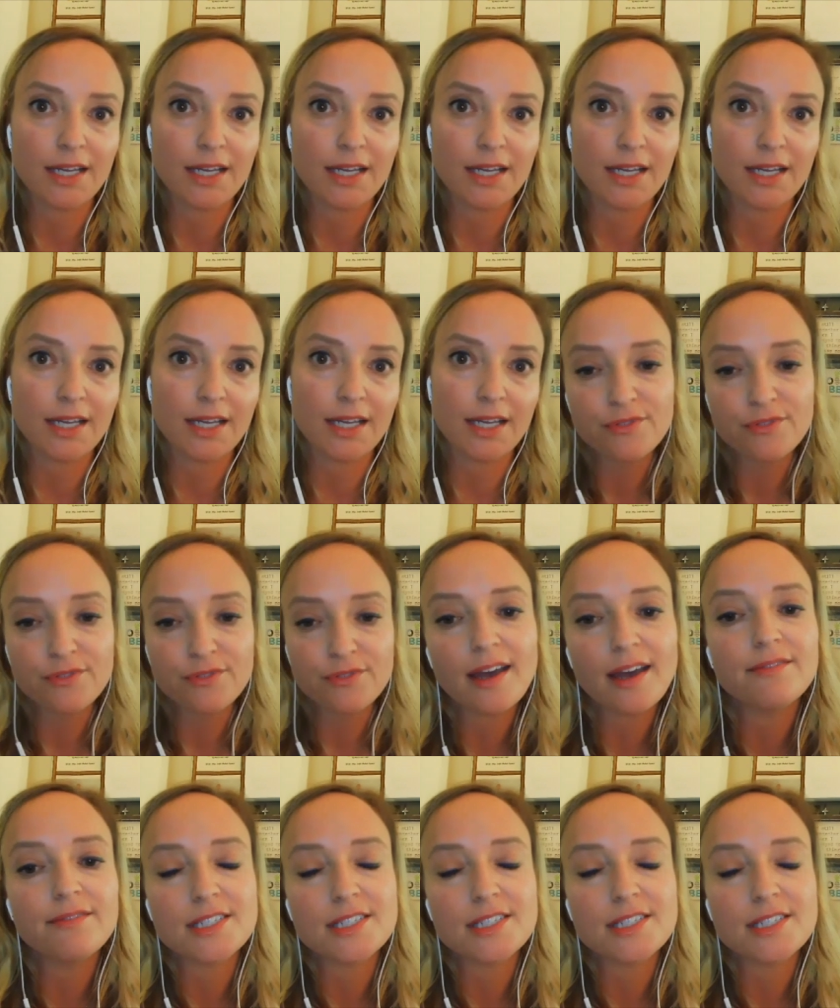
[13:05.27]
They proved to have
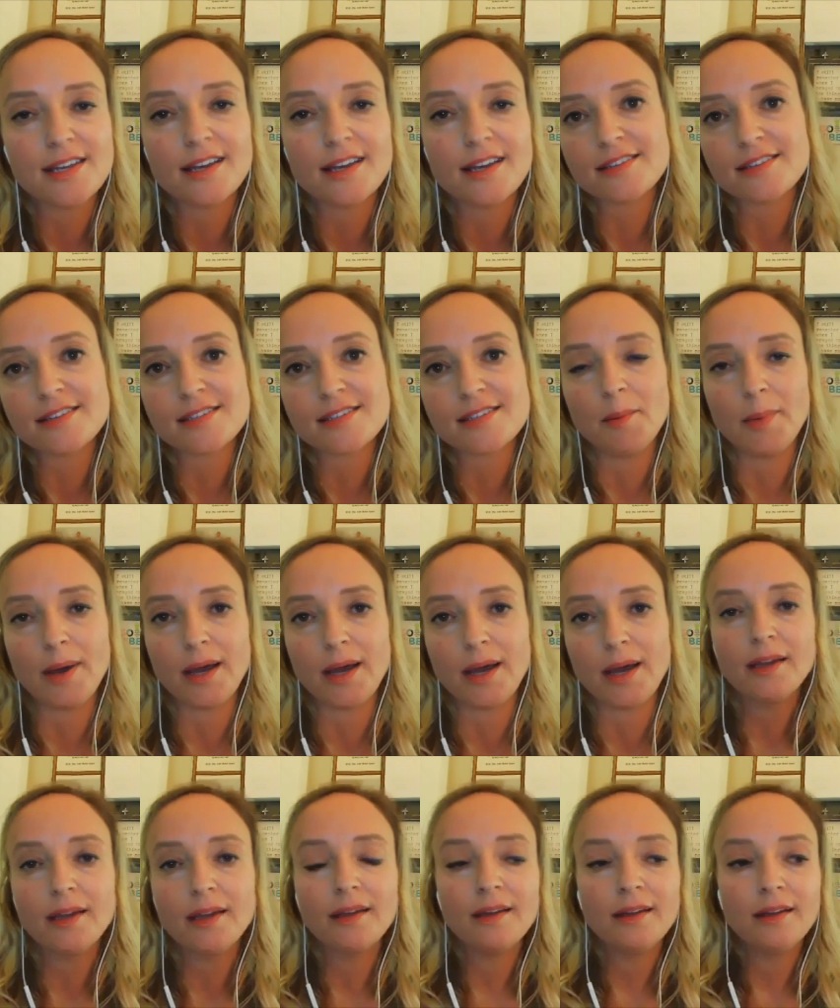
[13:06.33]
DCIS on my
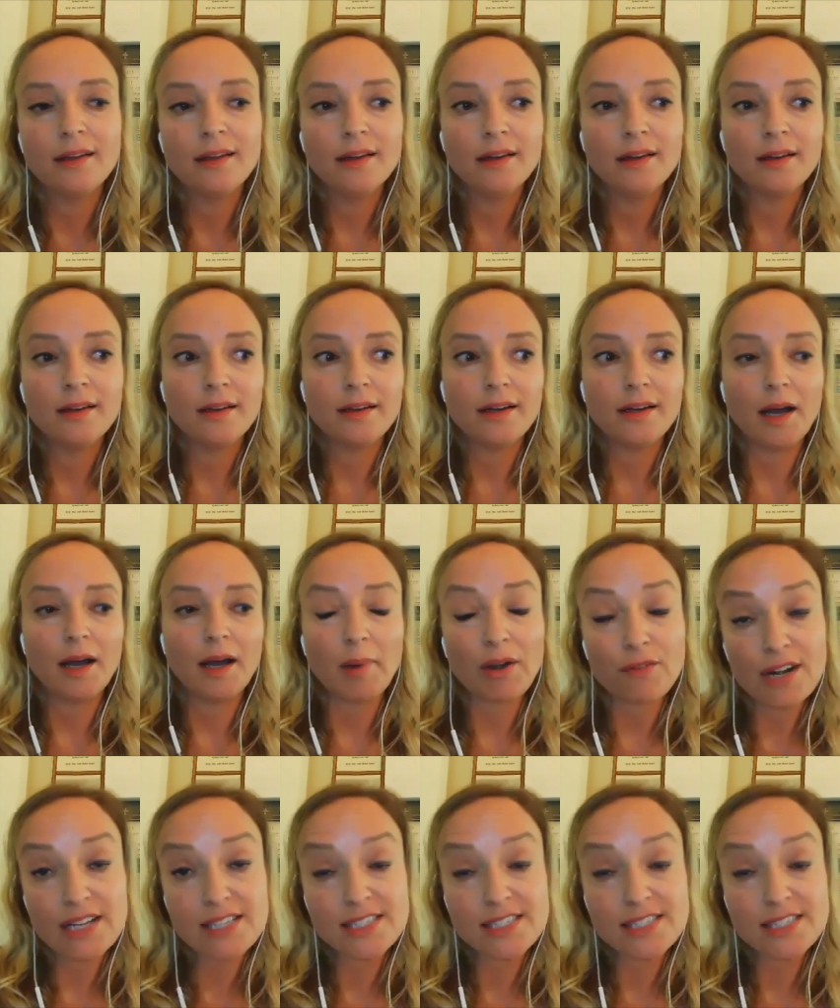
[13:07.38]

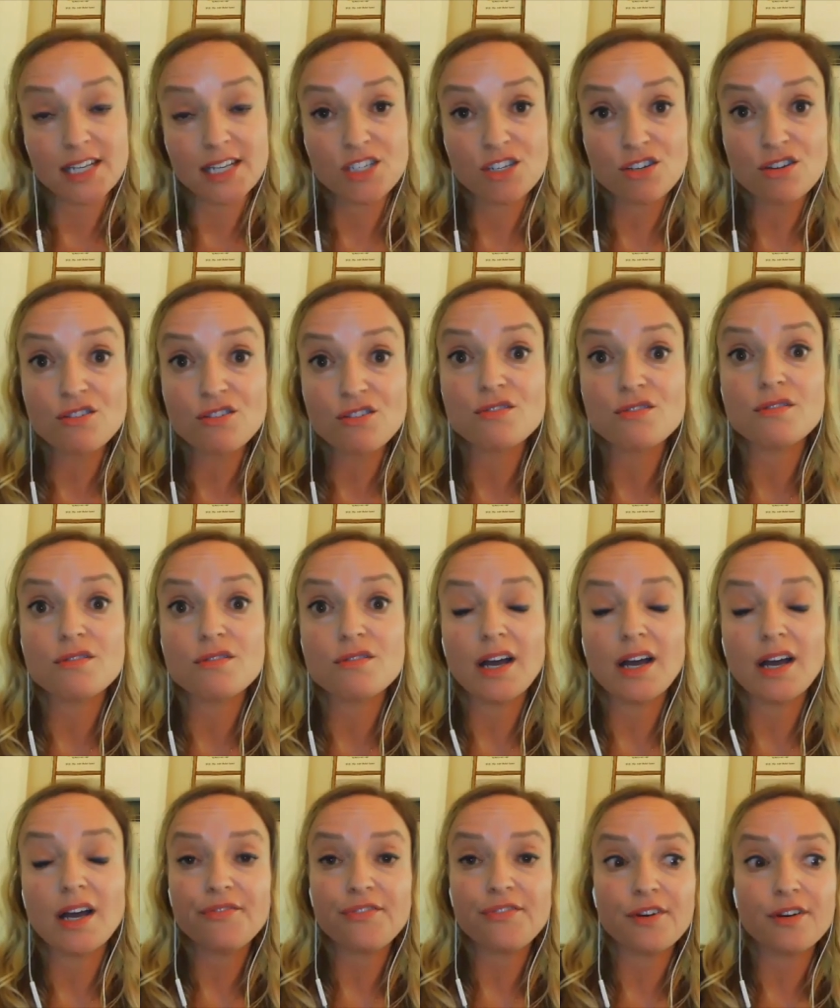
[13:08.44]
right side too.
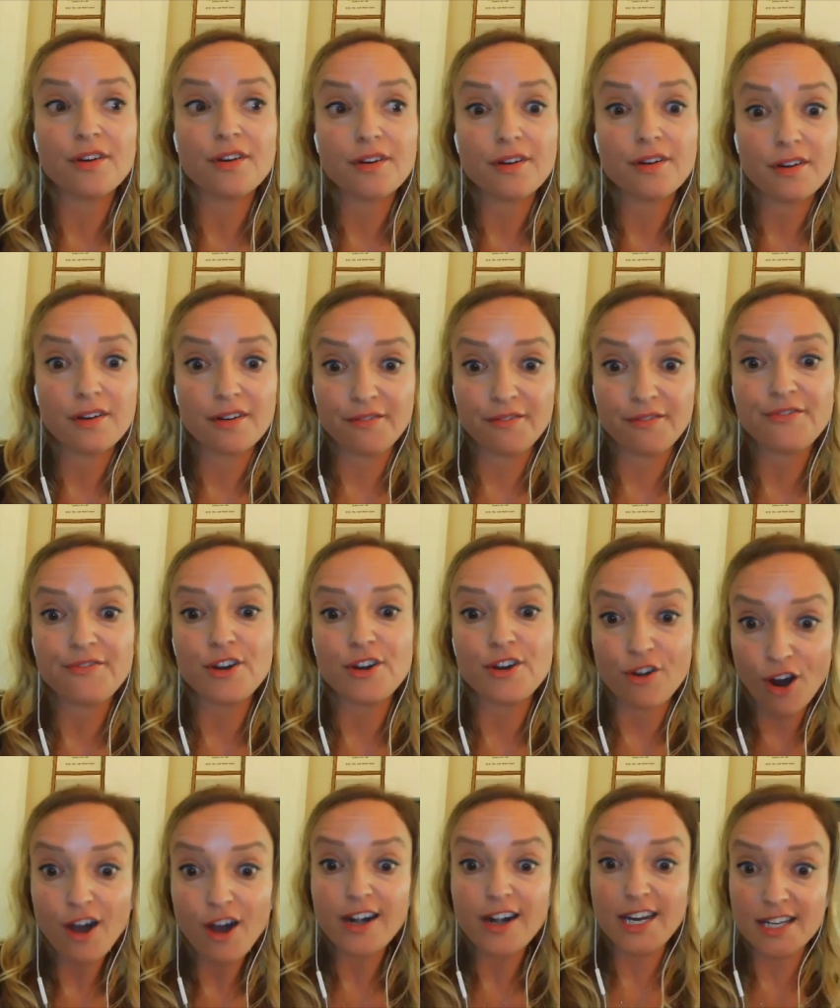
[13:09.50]
And for
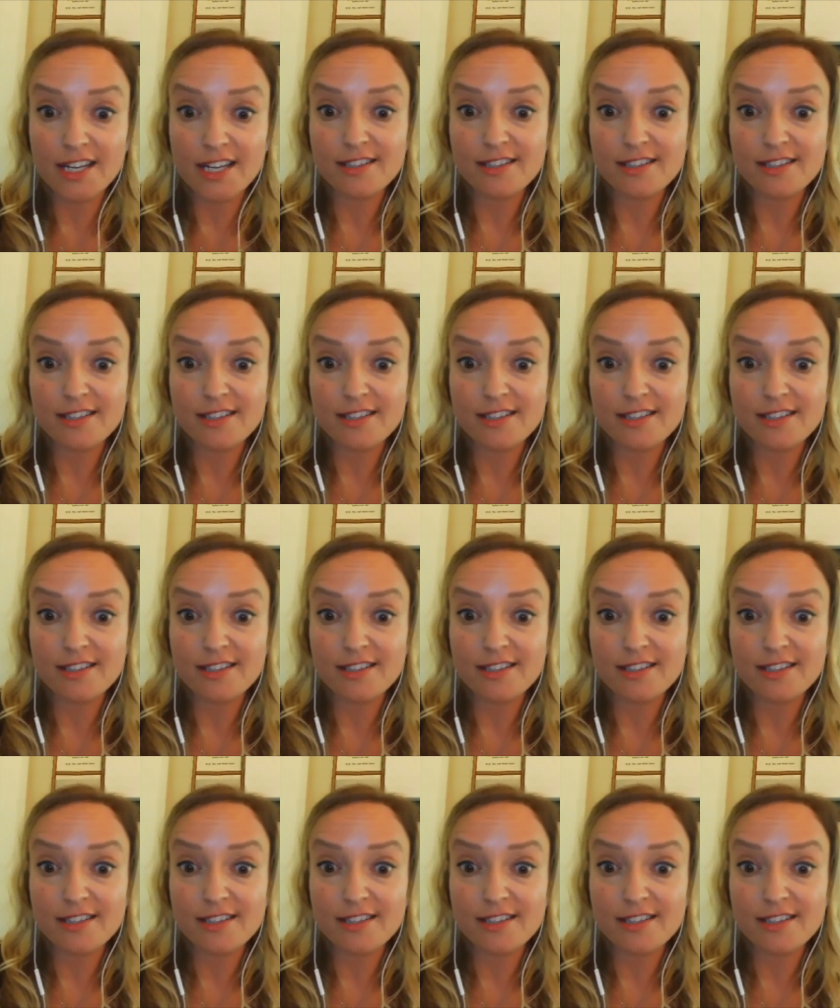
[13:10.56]
your audience.